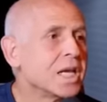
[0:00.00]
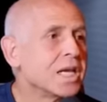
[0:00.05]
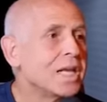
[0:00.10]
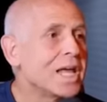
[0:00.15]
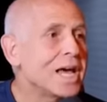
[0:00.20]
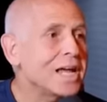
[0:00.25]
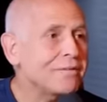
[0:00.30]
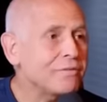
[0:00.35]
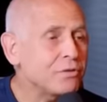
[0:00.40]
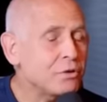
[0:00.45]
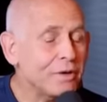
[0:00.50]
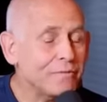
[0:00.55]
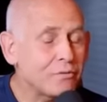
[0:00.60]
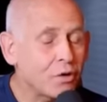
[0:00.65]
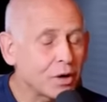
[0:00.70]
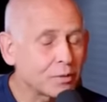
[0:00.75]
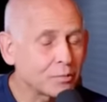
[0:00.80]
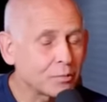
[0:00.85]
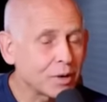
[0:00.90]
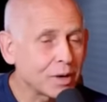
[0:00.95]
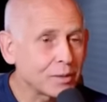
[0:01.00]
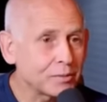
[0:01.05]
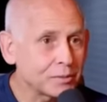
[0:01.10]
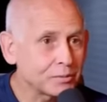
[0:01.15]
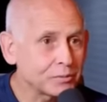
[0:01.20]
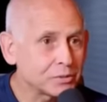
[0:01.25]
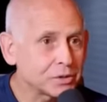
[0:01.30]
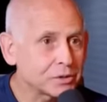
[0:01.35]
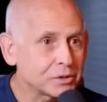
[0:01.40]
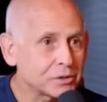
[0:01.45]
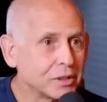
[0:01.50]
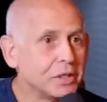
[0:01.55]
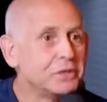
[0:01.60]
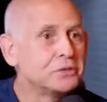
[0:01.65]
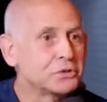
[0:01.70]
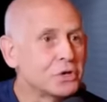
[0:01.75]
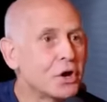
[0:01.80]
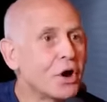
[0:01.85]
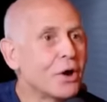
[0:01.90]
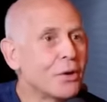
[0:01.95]
Not if you have heart problems.
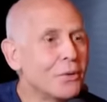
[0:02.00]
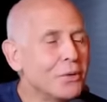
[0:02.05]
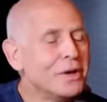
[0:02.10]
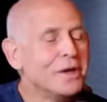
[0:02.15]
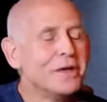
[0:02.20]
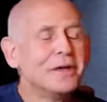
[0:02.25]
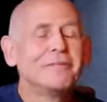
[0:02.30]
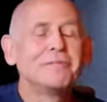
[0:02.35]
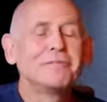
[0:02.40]
So